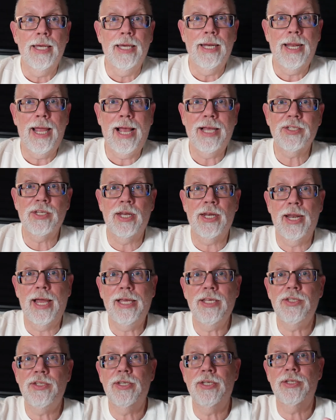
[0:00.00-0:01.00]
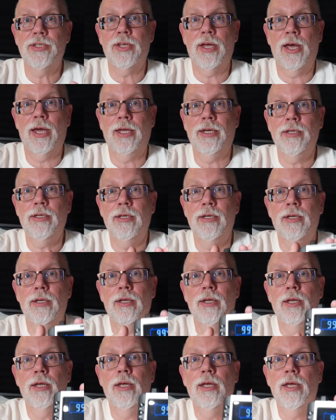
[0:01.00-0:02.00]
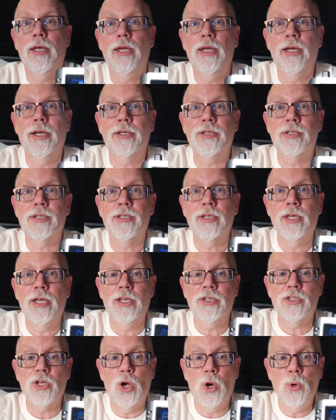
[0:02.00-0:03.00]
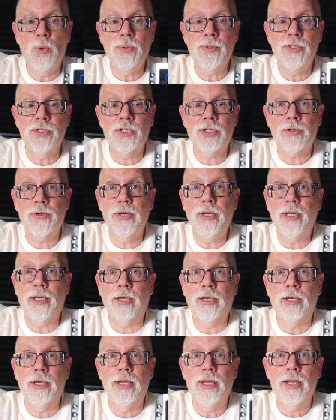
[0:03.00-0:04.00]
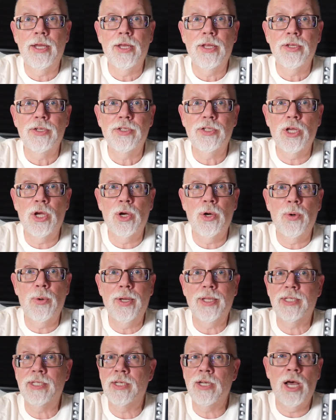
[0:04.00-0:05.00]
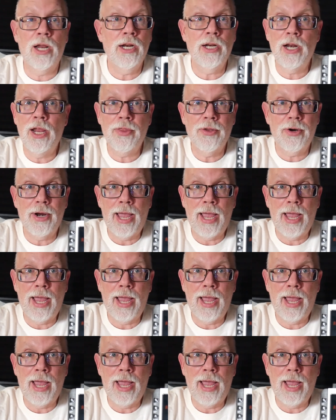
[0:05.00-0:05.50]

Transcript: It has a nice design. It's its own screen, so it's not another